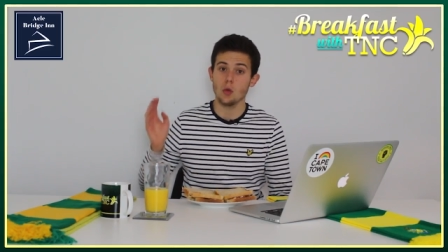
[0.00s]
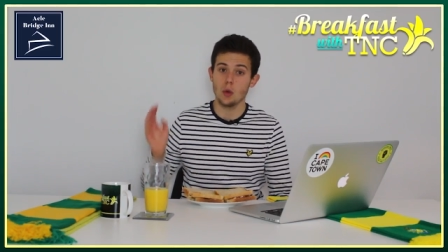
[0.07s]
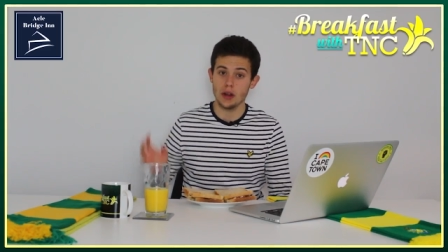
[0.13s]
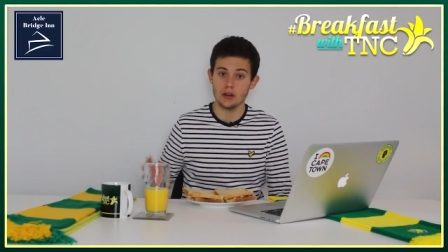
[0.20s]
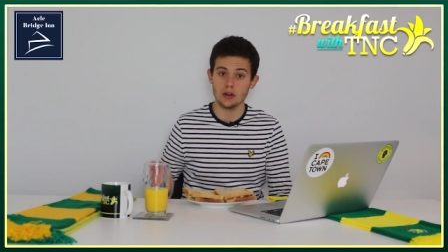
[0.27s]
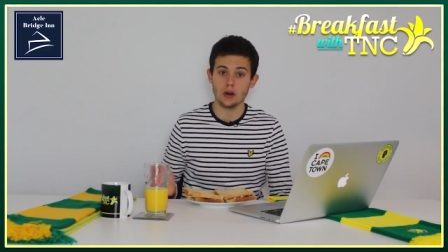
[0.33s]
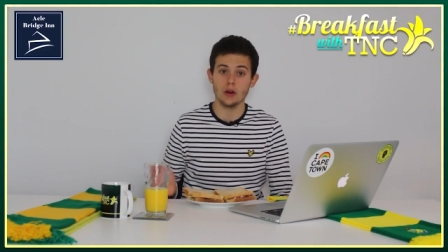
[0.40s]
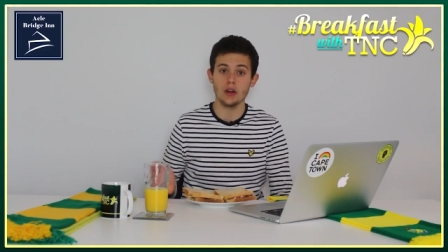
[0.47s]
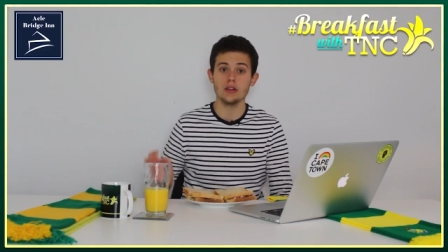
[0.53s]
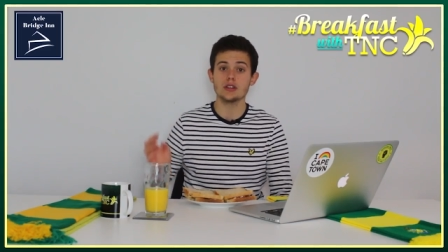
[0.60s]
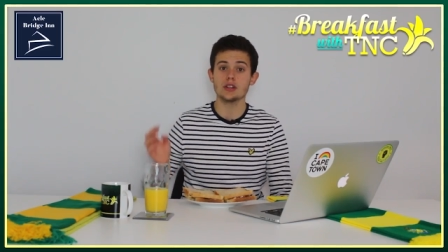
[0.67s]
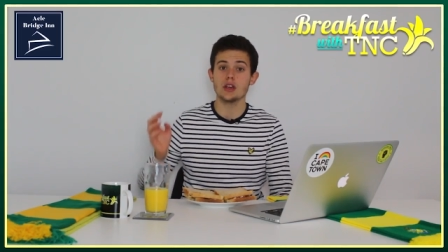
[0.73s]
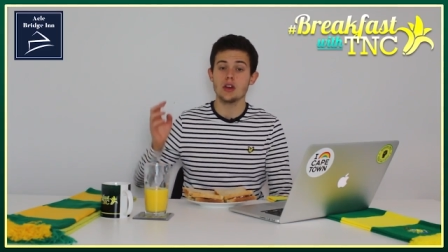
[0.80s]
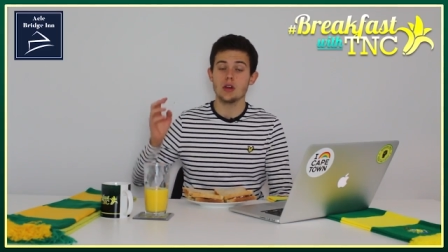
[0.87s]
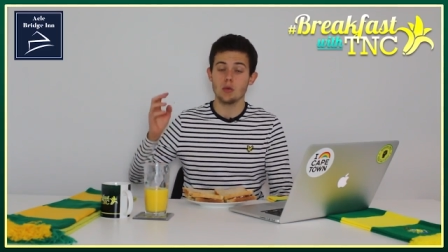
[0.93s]
we're
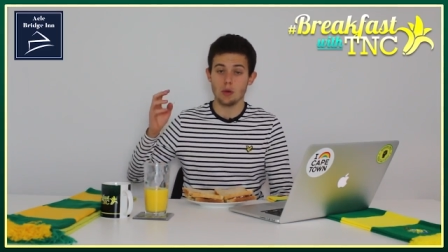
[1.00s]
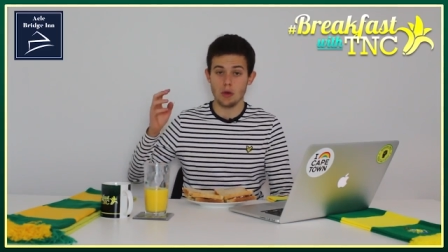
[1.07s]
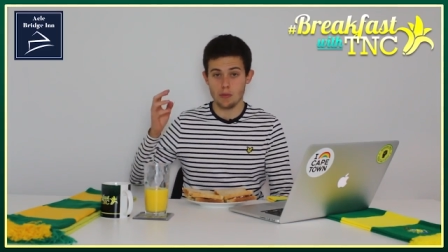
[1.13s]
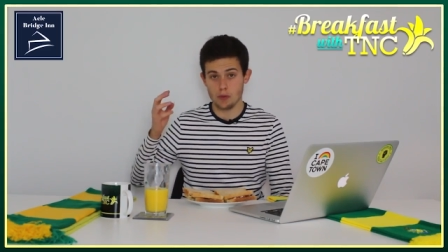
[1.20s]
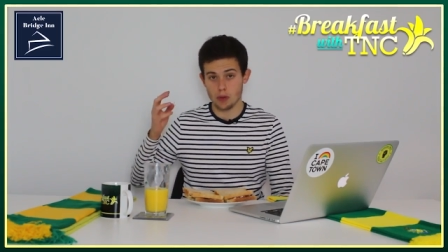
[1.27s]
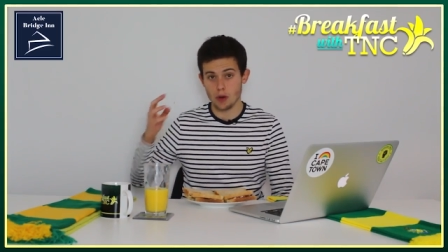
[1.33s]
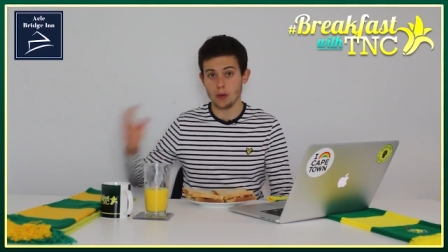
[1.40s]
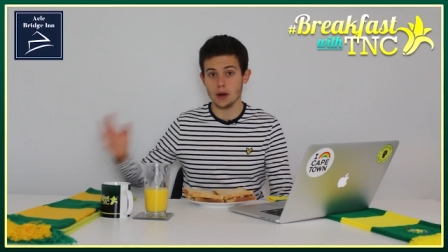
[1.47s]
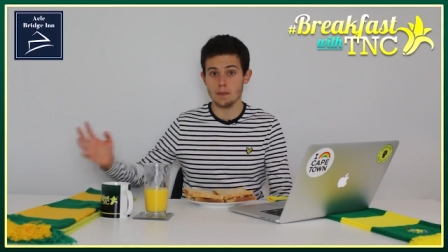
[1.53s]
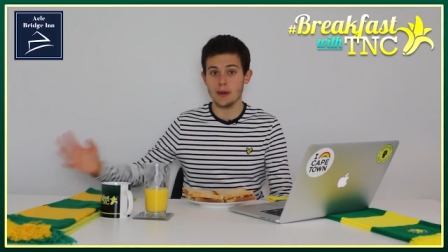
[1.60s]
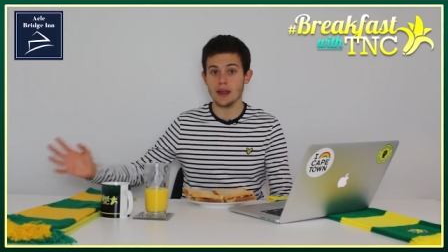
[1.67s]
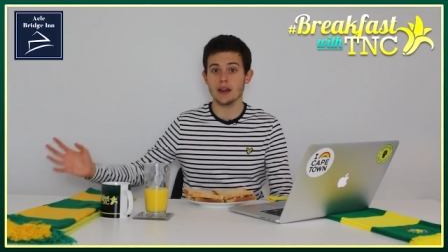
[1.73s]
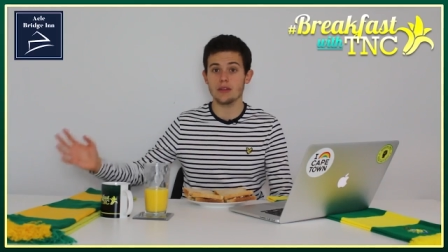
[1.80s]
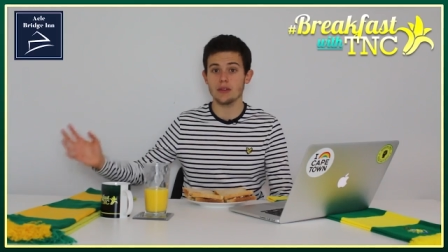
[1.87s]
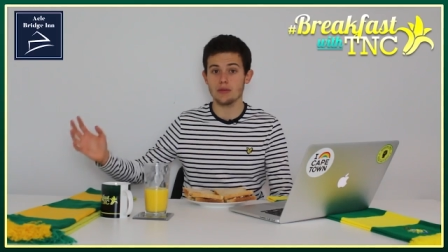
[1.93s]
Norwich, we're probably
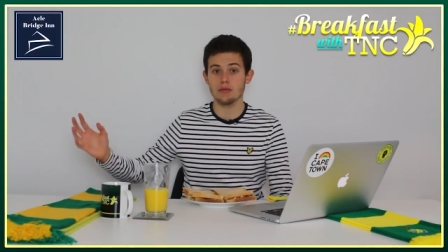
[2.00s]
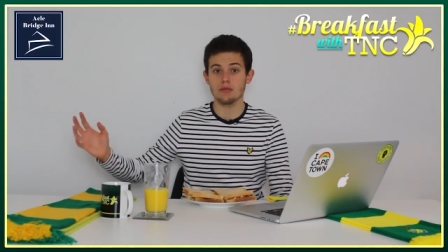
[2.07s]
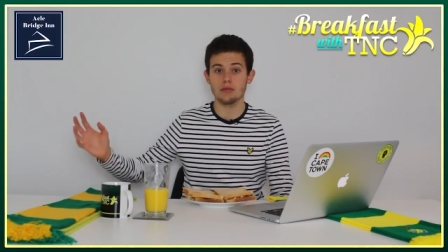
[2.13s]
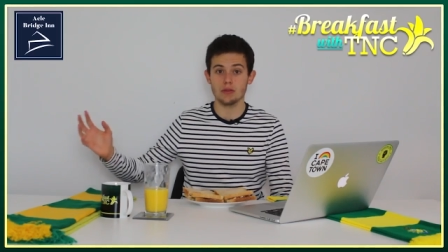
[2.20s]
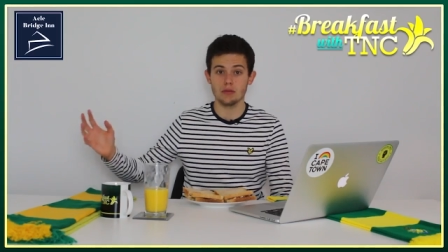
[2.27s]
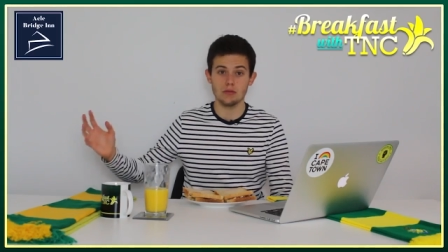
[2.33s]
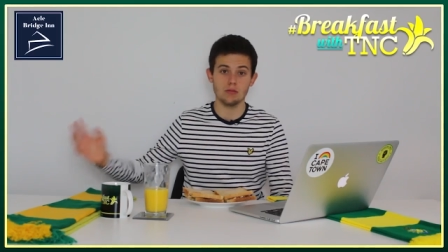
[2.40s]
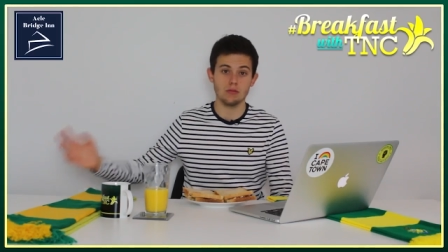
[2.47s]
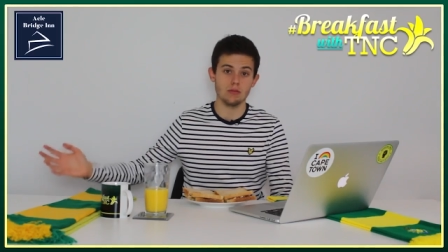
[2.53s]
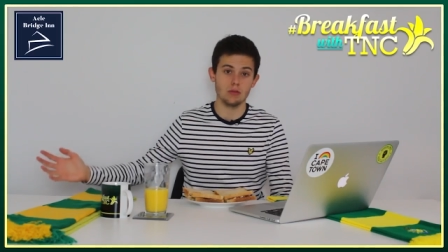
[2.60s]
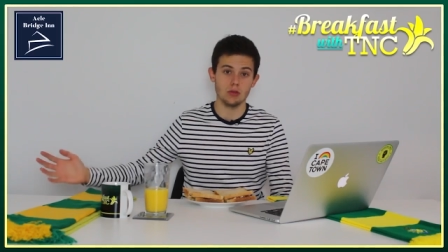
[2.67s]
bigger than